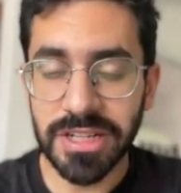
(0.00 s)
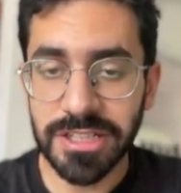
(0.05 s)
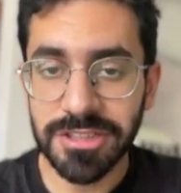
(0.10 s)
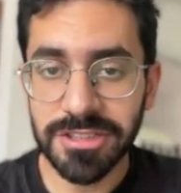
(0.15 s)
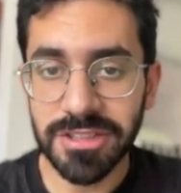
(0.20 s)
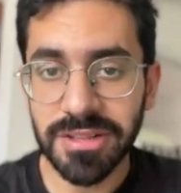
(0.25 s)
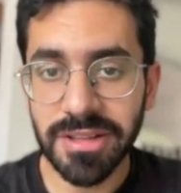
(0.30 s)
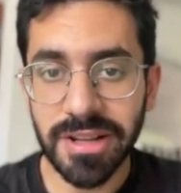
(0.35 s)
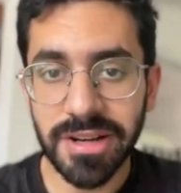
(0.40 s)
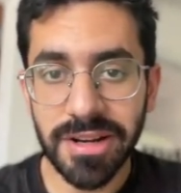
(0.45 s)

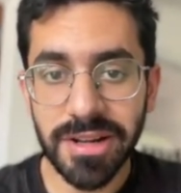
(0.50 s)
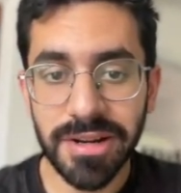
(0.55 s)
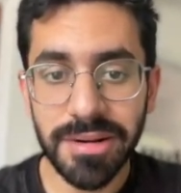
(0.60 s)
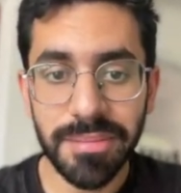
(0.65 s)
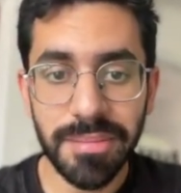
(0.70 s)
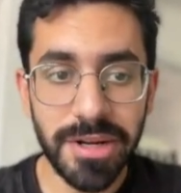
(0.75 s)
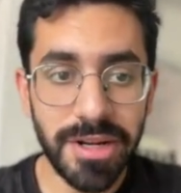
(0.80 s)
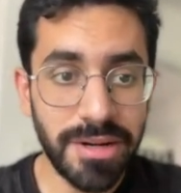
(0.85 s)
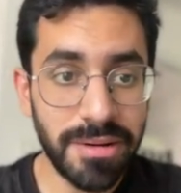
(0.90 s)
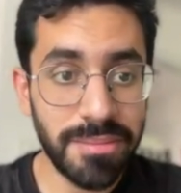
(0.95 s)
agent that I had
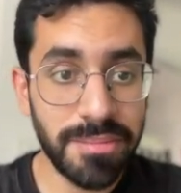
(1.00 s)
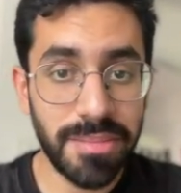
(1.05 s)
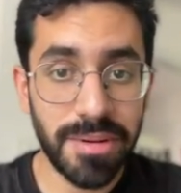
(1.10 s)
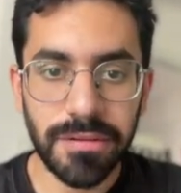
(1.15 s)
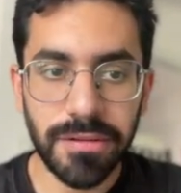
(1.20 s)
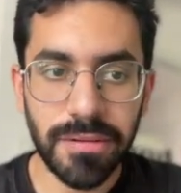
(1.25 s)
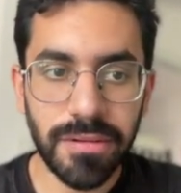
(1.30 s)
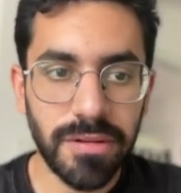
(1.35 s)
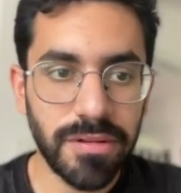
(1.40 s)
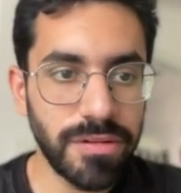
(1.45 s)
made, and
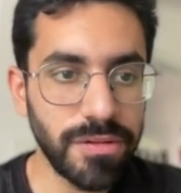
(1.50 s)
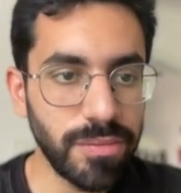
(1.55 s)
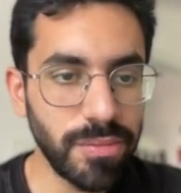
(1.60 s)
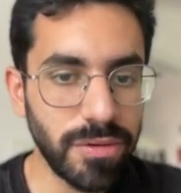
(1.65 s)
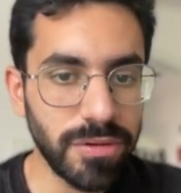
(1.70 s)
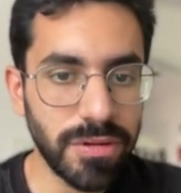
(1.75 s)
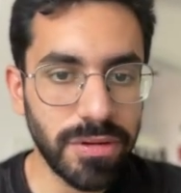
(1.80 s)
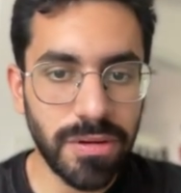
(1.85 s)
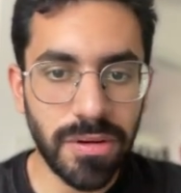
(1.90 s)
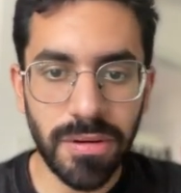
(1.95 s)
so this is
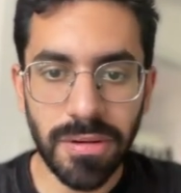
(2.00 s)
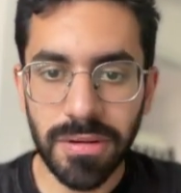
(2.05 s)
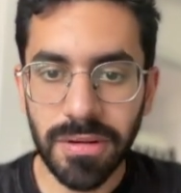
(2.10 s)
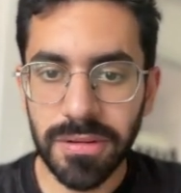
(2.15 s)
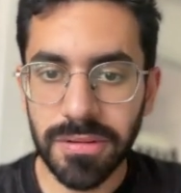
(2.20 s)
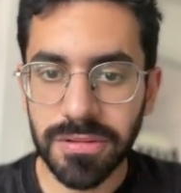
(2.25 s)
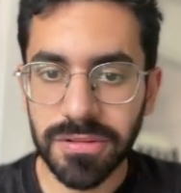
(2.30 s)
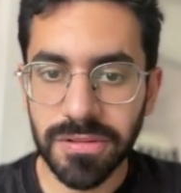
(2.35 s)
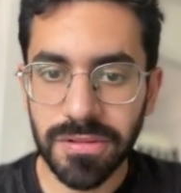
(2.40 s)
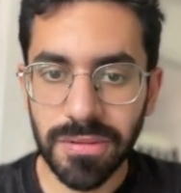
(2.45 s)
what the call
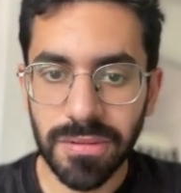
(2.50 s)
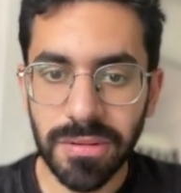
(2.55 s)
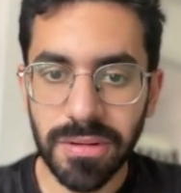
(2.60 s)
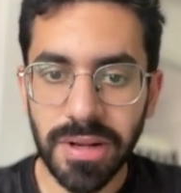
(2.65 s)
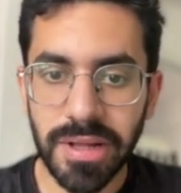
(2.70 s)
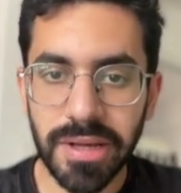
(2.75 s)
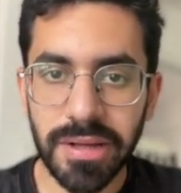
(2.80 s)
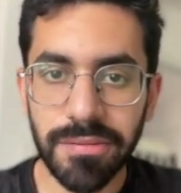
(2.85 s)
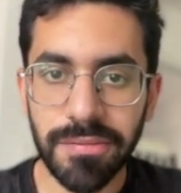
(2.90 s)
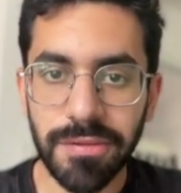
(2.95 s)
logs look
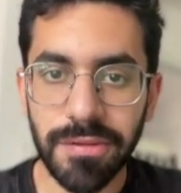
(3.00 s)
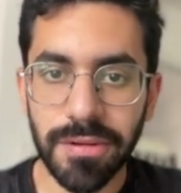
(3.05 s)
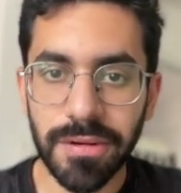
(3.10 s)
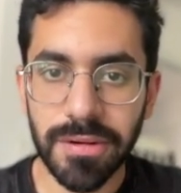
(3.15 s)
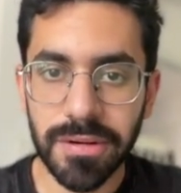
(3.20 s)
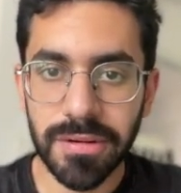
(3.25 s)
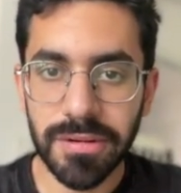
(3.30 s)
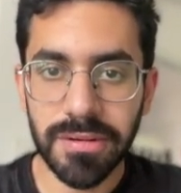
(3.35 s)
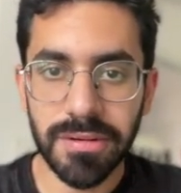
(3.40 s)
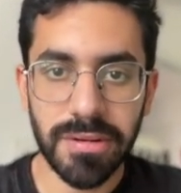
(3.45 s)
like for
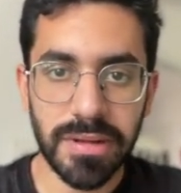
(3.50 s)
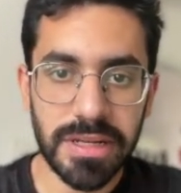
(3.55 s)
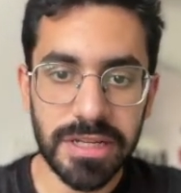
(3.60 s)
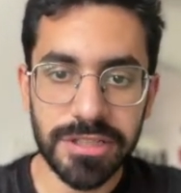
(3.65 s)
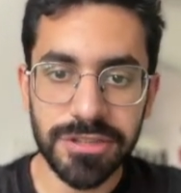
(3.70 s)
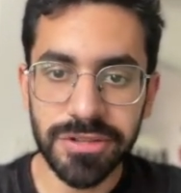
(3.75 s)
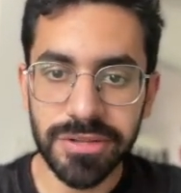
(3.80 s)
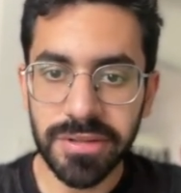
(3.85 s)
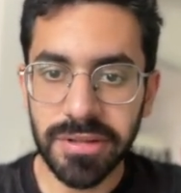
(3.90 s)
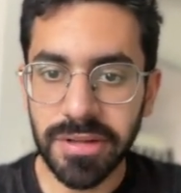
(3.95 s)
a
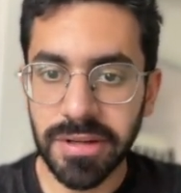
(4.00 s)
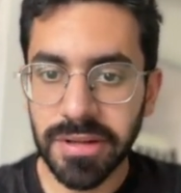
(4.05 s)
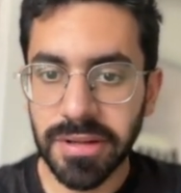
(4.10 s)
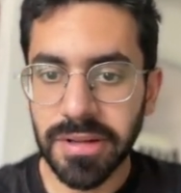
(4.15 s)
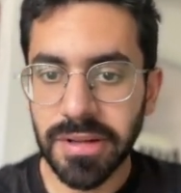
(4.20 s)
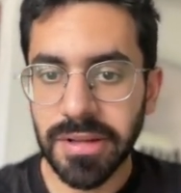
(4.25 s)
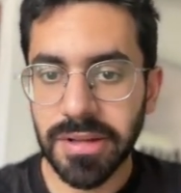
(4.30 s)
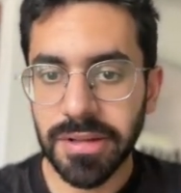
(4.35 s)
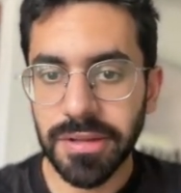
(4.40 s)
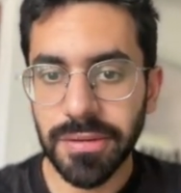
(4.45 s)
agent.
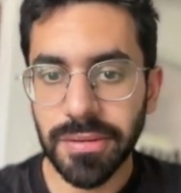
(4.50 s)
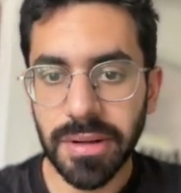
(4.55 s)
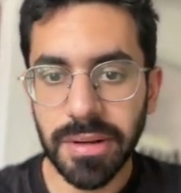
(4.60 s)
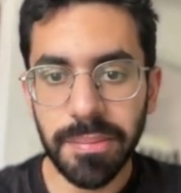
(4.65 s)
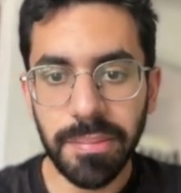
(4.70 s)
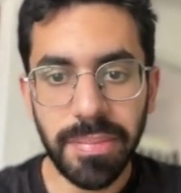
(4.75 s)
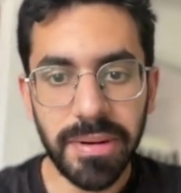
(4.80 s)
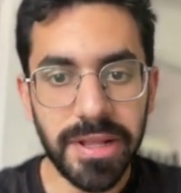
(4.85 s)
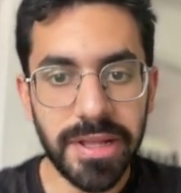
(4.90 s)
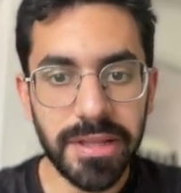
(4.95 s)
You
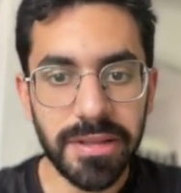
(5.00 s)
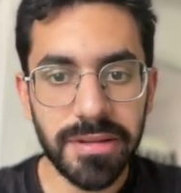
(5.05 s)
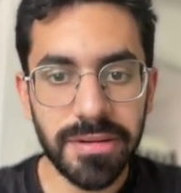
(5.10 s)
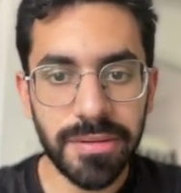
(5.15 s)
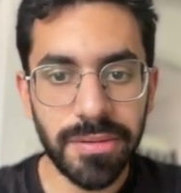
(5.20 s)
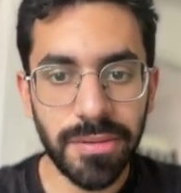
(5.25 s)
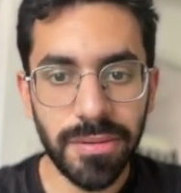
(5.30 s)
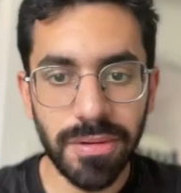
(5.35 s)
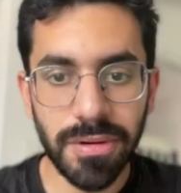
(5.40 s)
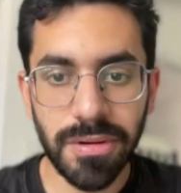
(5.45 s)
can play the
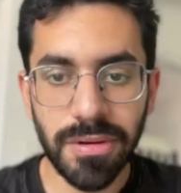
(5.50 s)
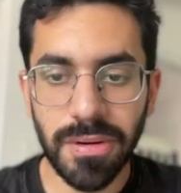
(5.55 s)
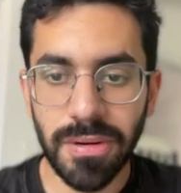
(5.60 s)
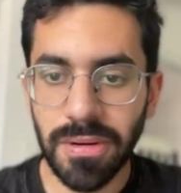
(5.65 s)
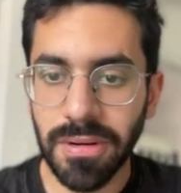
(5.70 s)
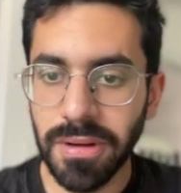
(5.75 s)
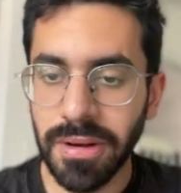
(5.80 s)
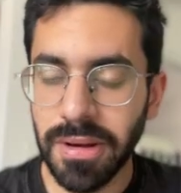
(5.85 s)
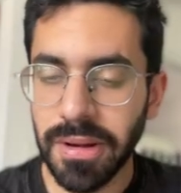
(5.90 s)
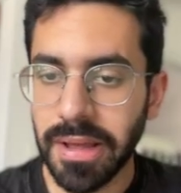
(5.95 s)
whole
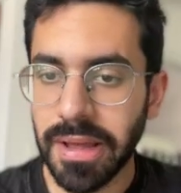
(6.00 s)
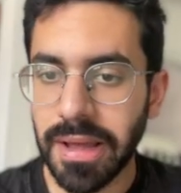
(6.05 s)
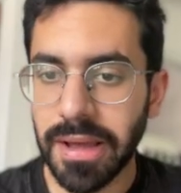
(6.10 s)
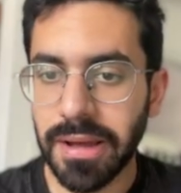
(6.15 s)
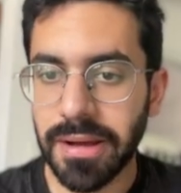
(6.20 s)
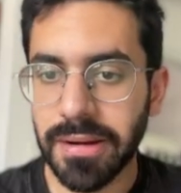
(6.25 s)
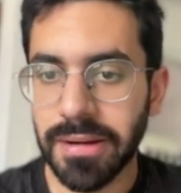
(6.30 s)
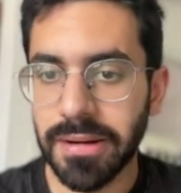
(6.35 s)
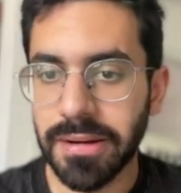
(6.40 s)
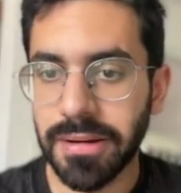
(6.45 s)
call
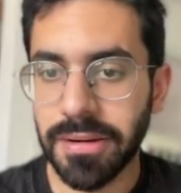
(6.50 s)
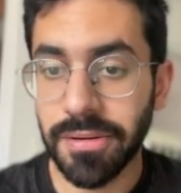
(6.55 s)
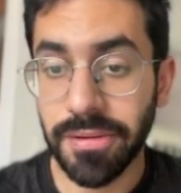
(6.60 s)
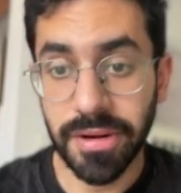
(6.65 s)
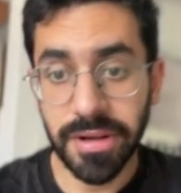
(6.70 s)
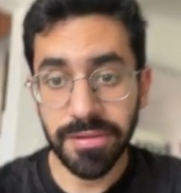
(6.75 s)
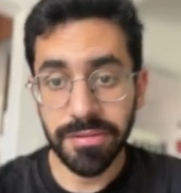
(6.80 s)
or